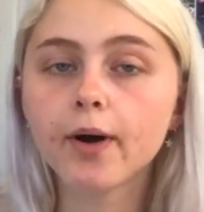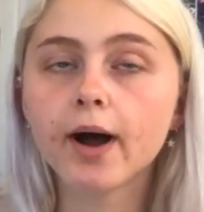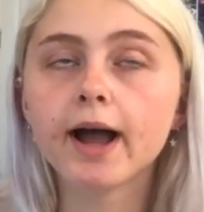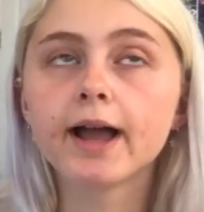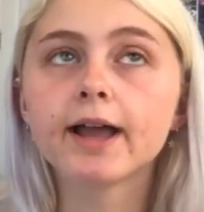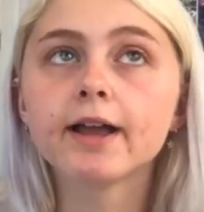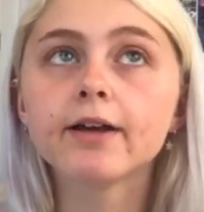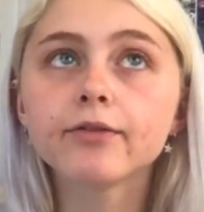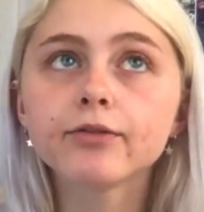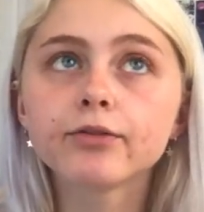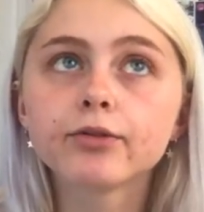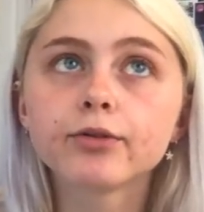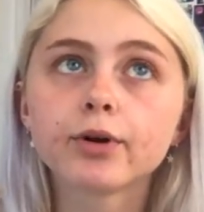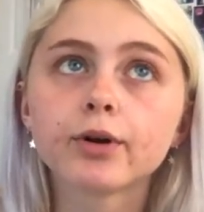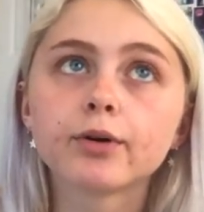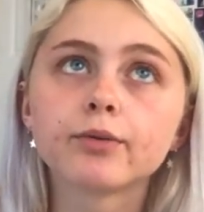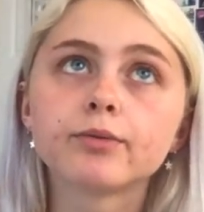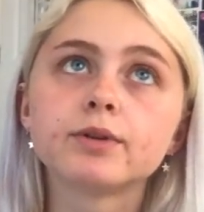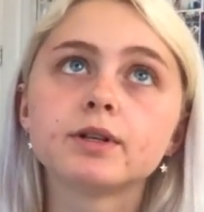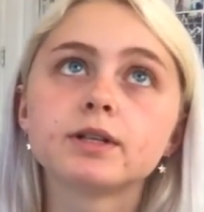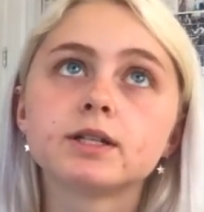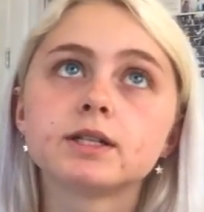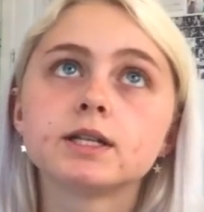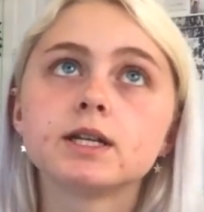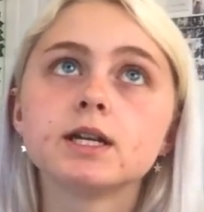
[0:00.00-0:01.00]
I have grown
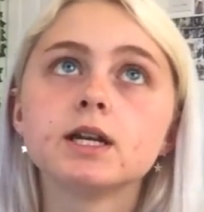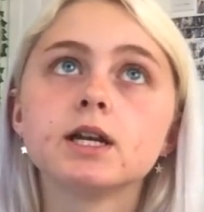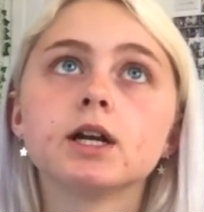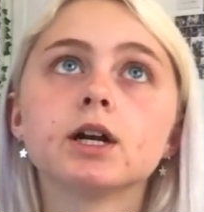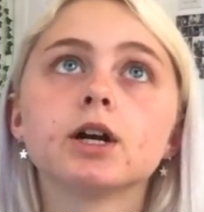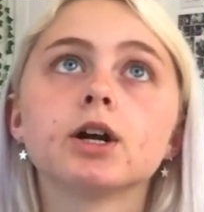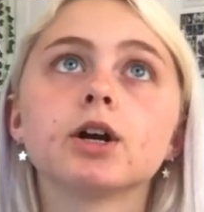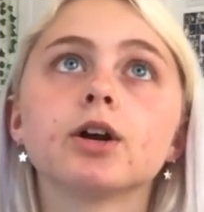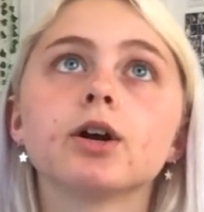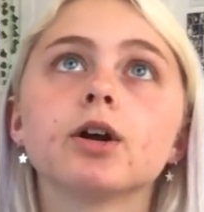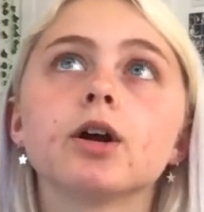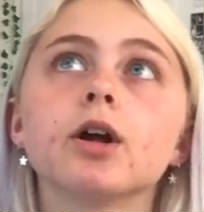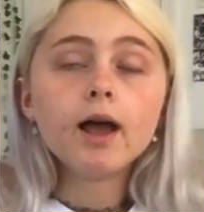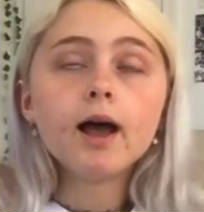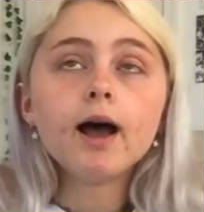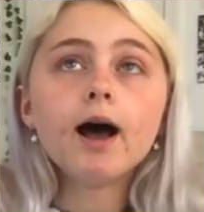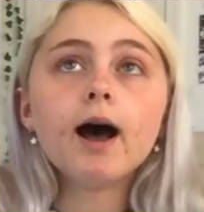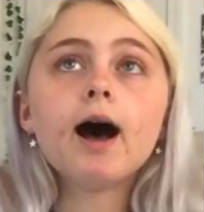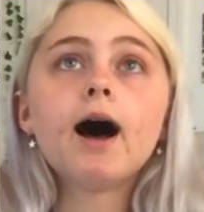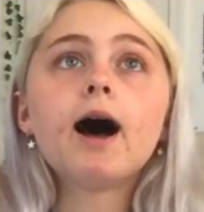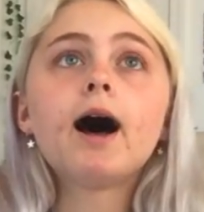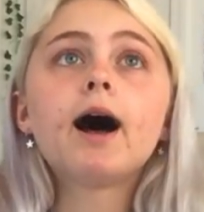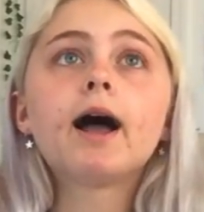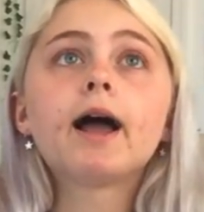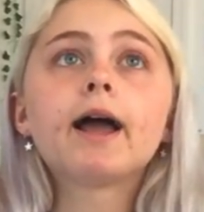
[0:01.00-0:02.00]
this year.
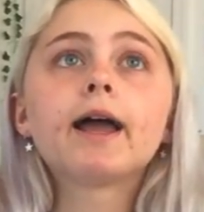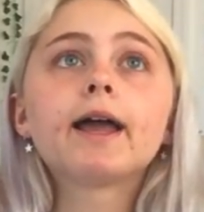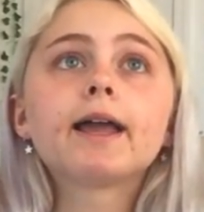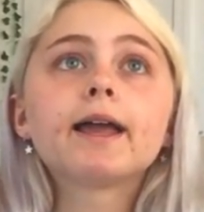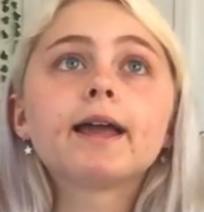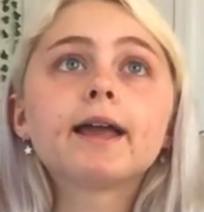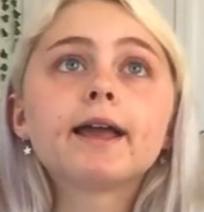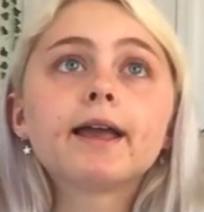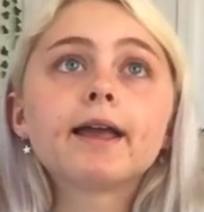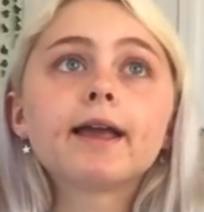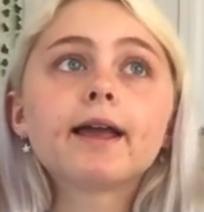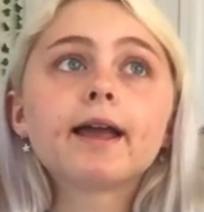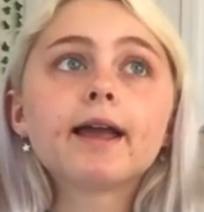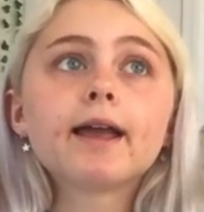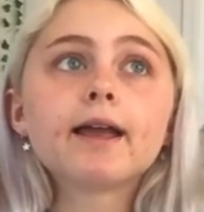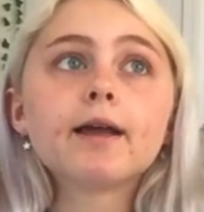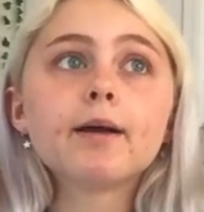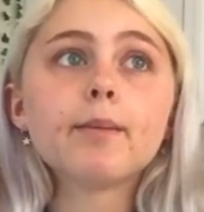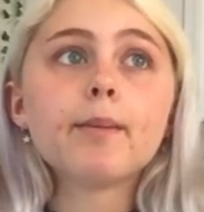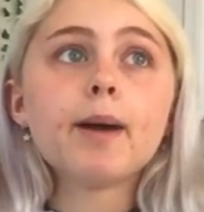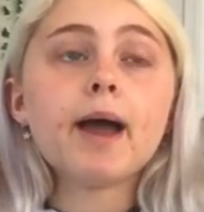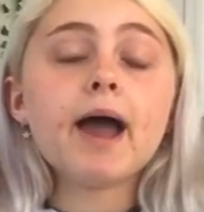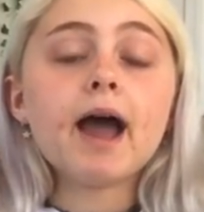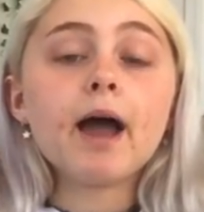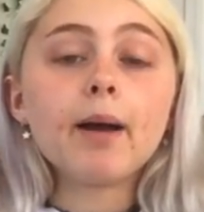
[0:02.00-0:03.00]
I
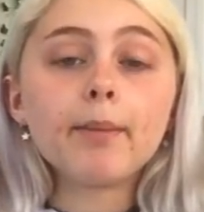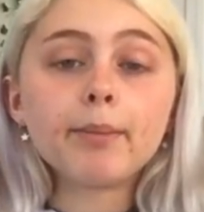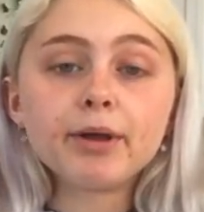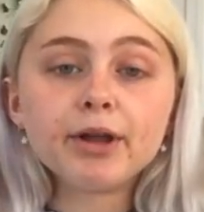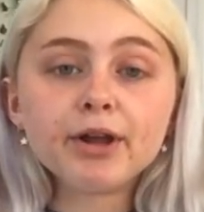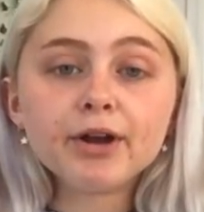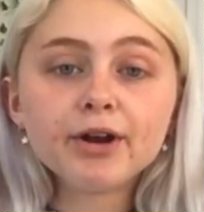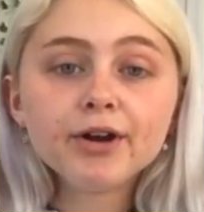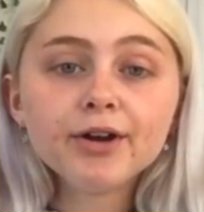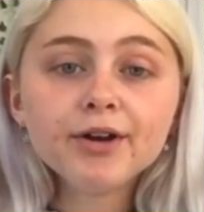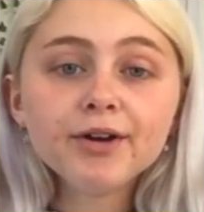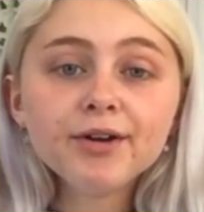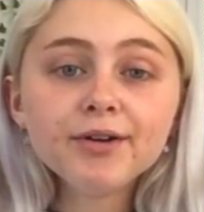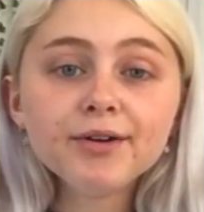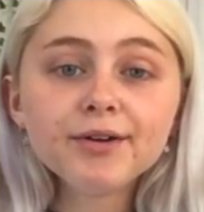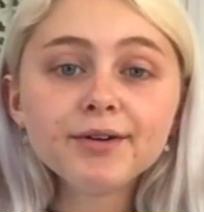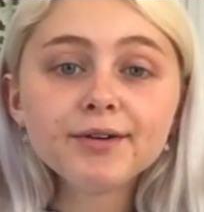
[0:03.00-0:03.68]
am happier.